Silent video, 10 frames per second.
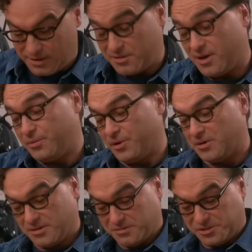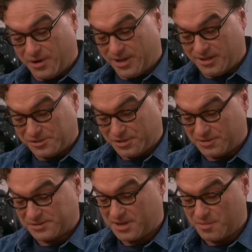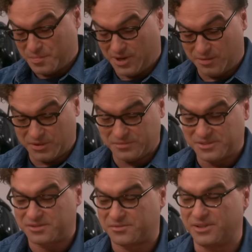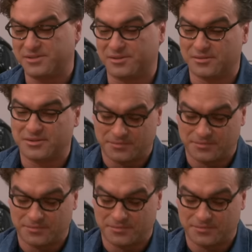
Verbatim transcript: thought we were enjoying each other's company, but it was just research.